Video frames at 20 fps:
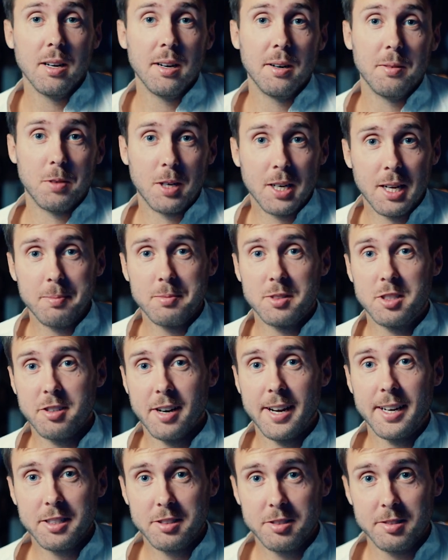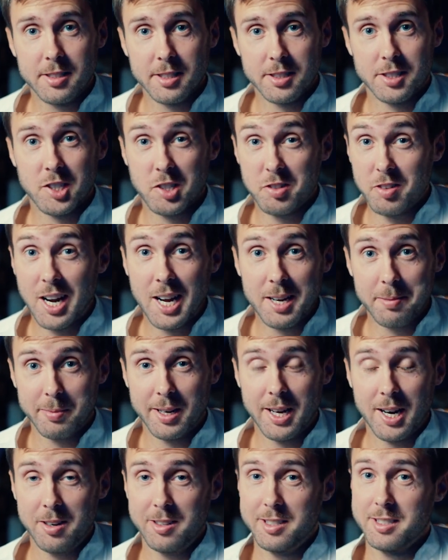What I'm trying to describe
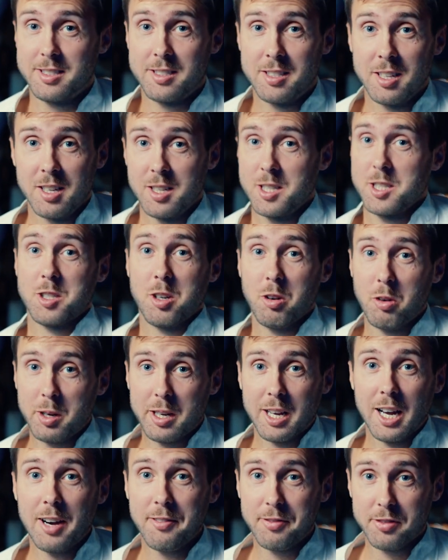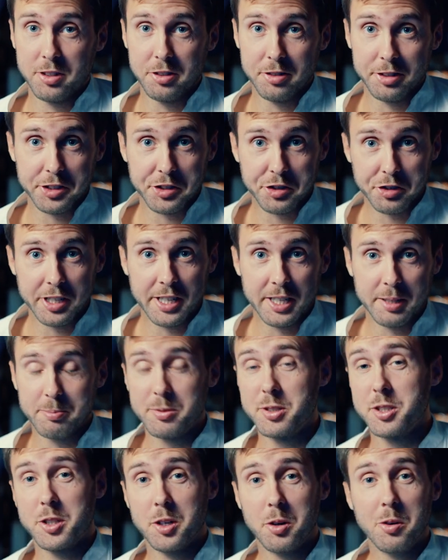now is going after your
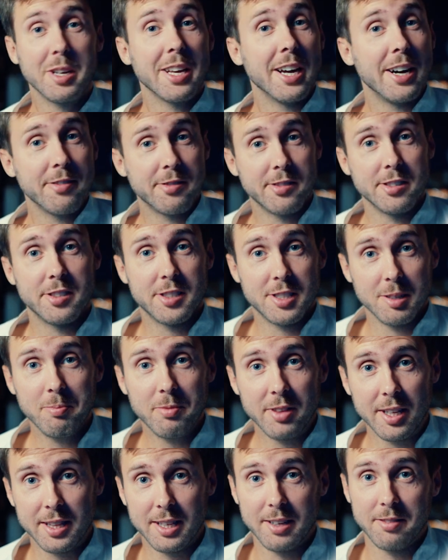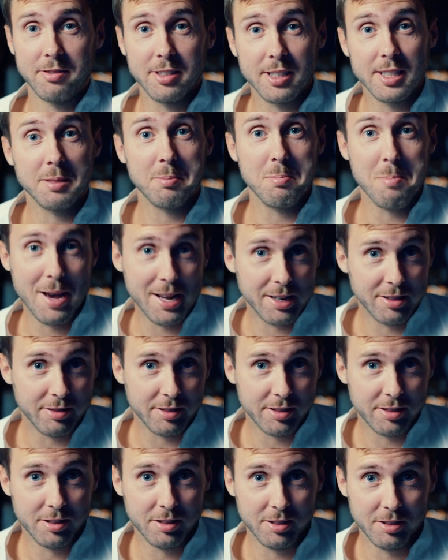dreams, going after something that really
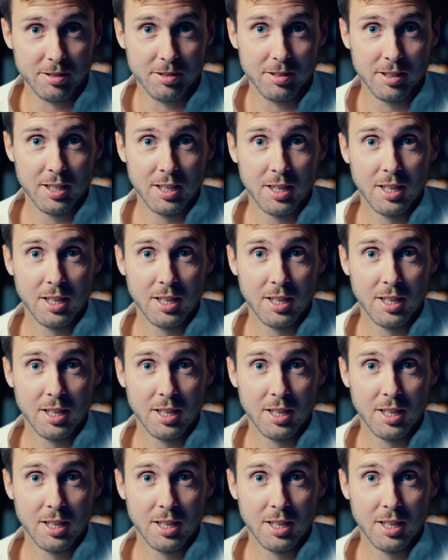matters to you.